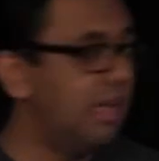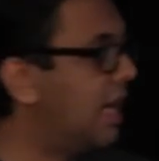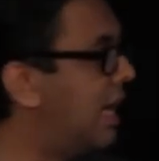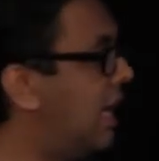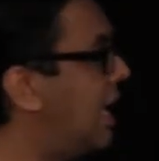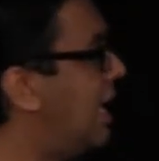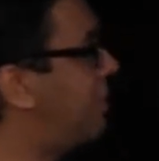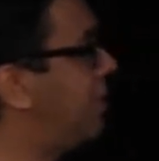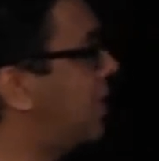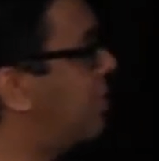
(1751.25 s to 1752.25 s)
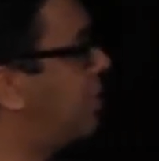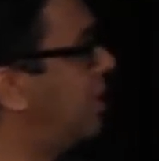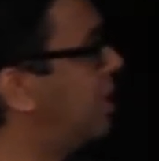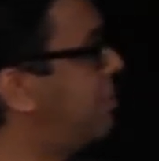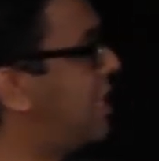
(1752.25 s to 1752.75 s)
And I'm going to go through a
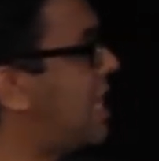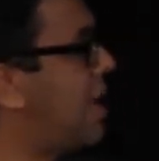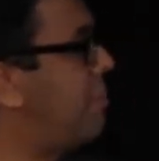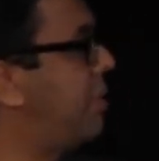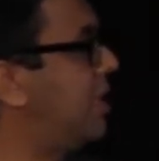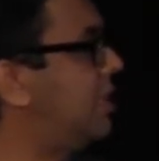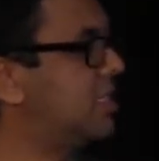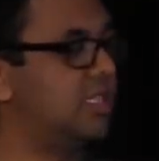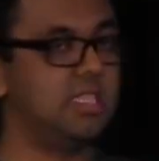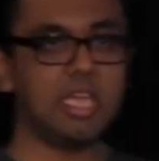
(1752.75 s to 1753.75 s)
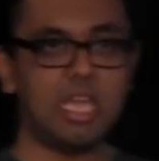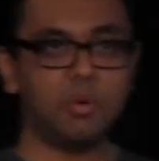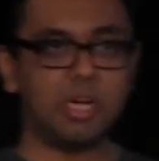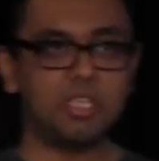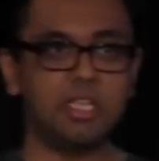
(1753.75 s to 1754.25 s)
little bit of that. But this is the key
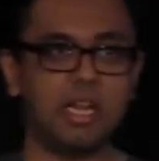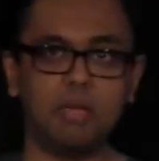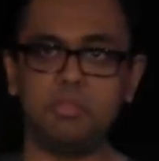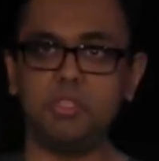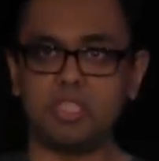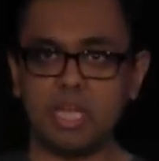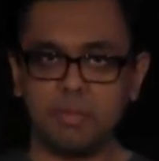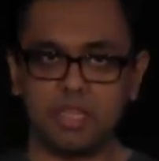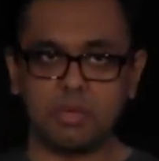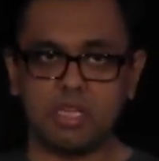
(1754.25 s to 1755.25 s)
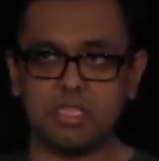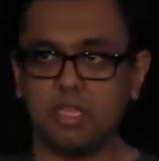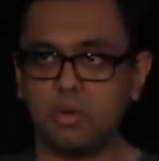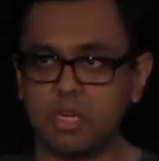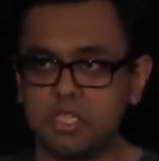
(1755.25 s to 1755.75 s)
question that helps you segment the rest of
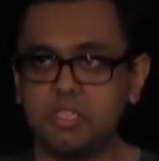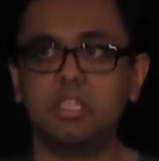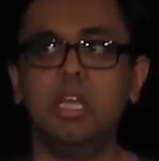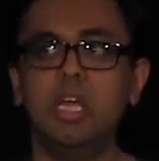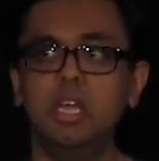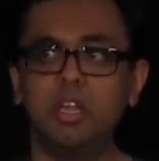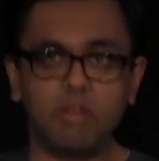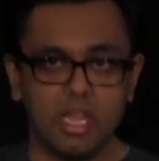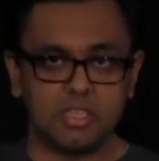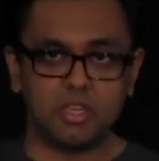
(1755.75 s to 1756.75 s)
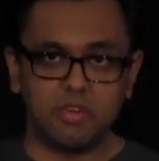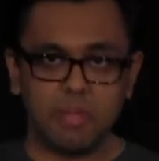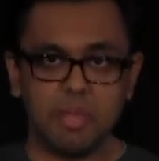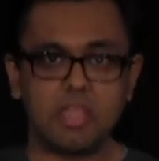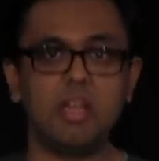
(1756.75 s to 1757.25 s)
the questions. Great
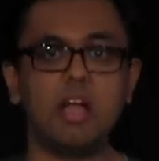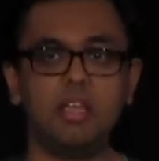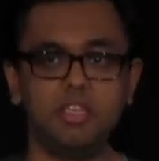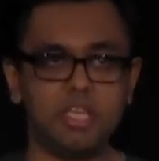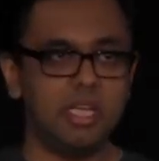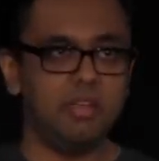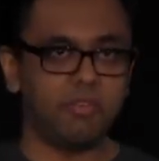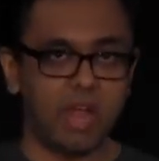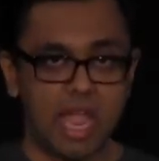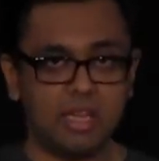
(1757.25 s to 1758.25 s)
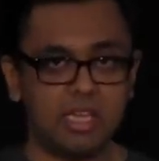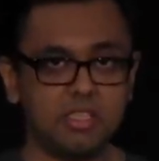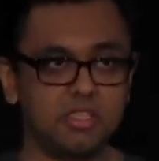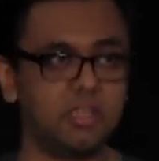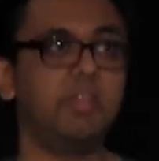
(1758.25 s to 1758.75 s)
survey methodology for
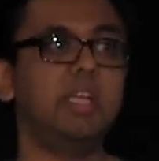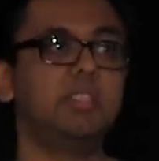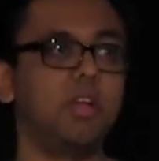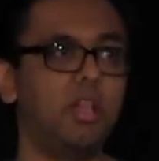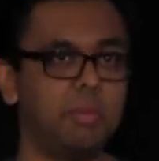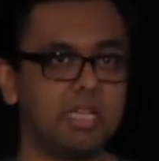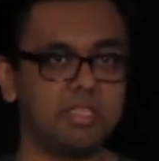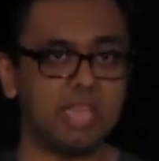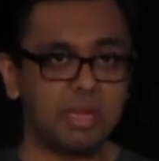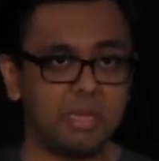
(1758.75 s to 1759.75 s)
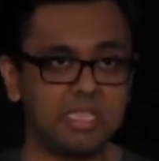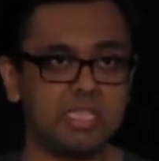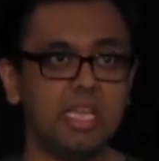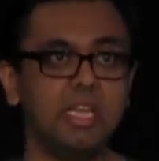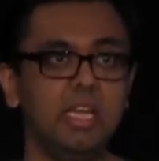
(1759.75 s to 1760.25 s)
analyzing surveys is all about
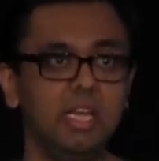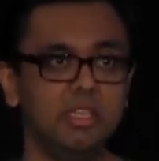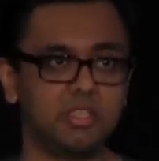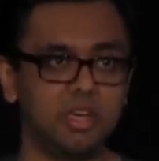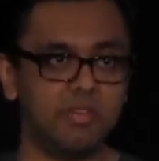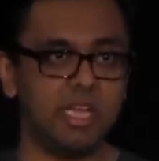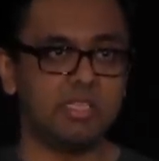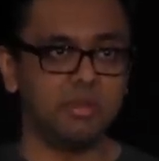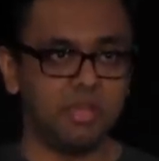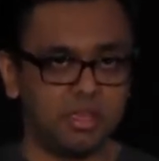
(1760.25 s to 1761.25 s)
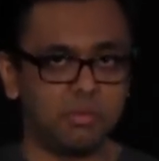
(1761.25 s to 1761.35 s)
segmenting the surveys and the